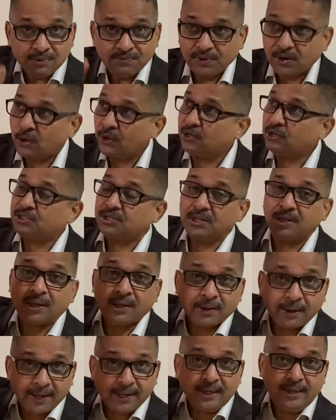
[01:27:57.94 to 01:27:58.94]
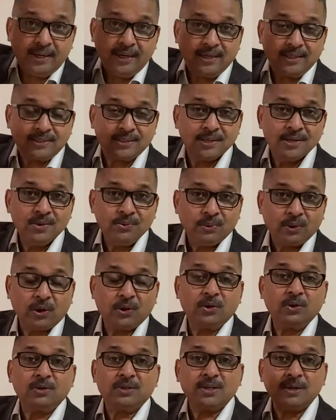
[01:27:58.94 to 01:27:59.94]
We're going to see greater days. We're
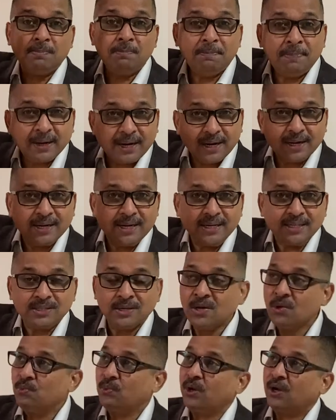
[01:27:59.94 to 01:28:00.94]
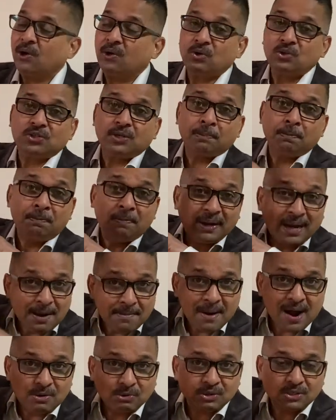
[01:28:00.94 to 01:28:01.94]
going to see bigger days. We're going to see bigger
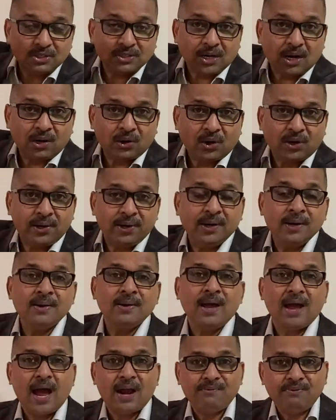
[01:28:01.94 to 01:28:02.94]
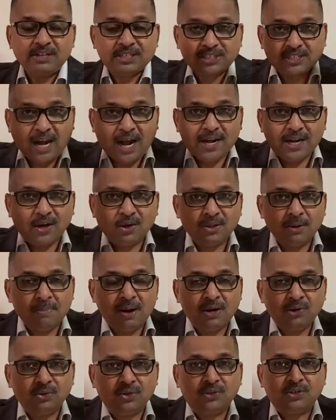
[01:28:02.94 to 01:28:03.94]
mountains conquered and be standing on the
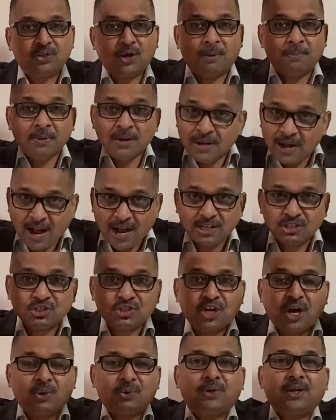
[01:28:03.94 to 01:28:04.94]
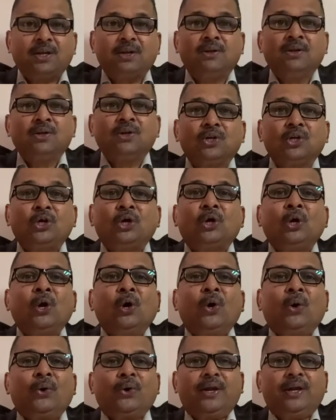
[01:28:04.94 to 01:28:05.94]
mountaintop and shouting
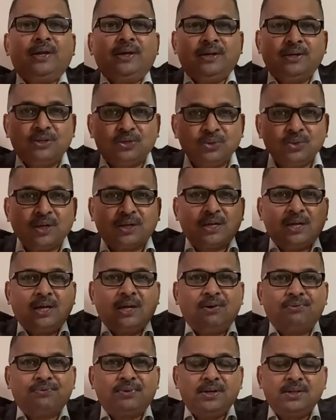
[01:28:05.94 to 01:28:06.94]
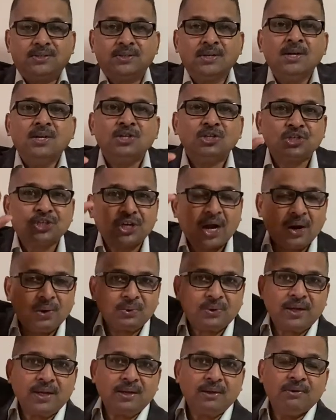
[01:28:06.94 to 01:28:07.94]
glory to the King of Kings,
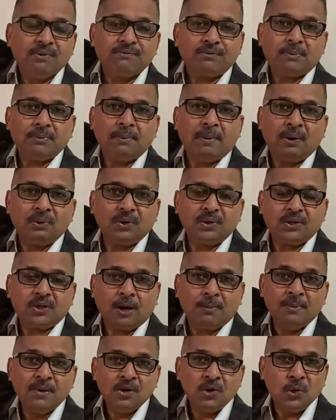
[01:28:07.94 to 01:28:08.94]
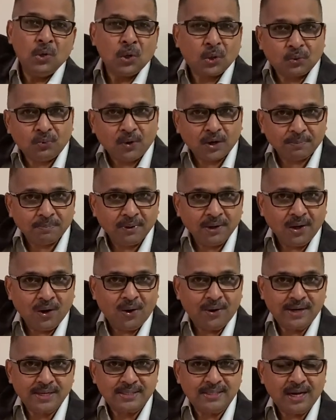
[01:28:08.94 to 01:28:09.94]
shouting from the mountaintop, Look what my
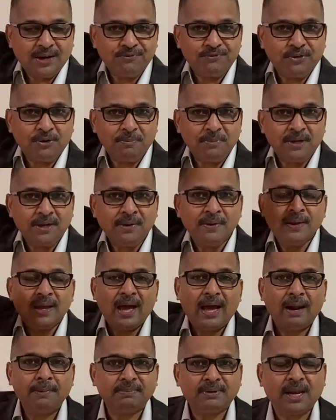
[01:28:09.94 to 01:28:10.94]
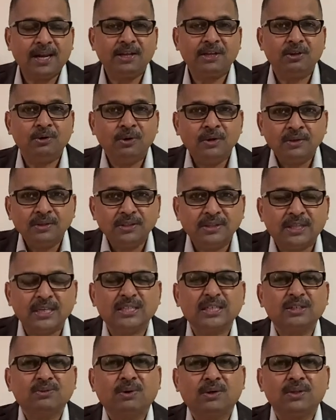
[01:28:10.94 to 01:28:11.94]
Lord has done for me. I am telling you,
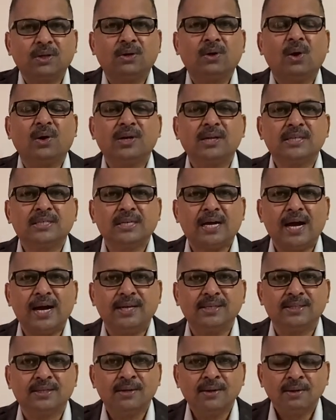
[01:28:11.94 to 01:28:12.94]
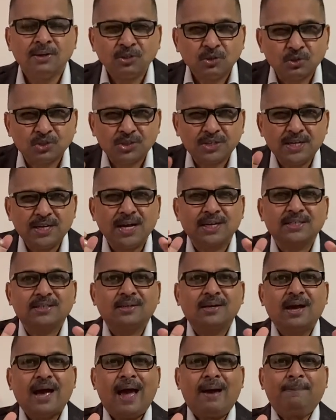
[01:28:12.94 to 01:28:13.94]
this is what the Lord desires to see us
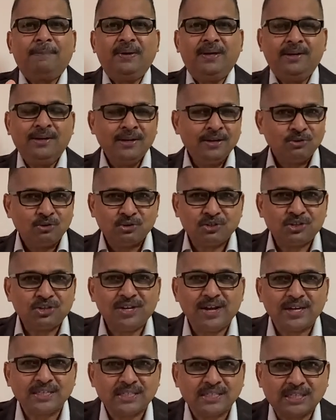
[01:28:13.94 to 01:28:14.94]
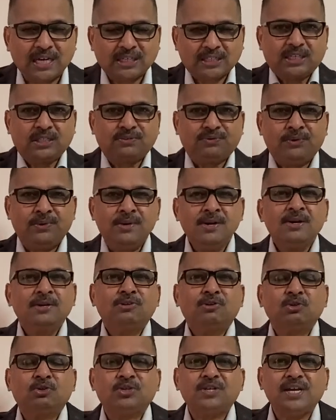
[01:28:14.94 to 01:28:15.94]
happy, to see us successful,
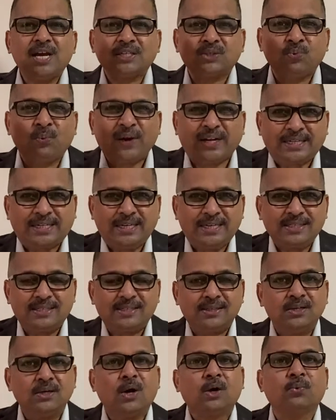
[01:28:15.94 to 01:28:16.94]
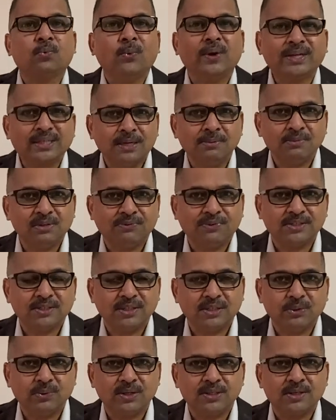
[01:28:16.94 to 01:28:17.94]
to see us victors, not victims of our
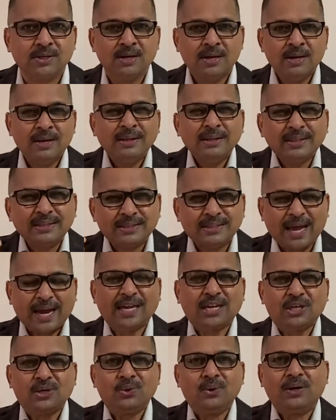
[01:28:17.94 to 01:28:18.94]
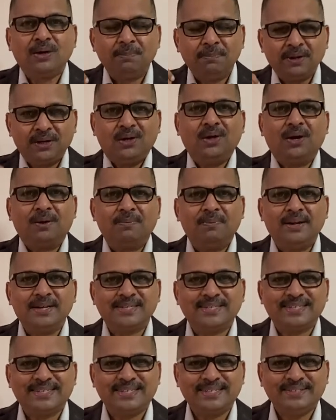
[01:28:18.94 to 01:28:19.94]
situation. Thank you and a big God
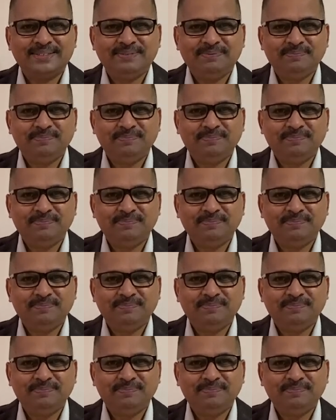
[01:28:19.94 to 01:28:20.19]
bless.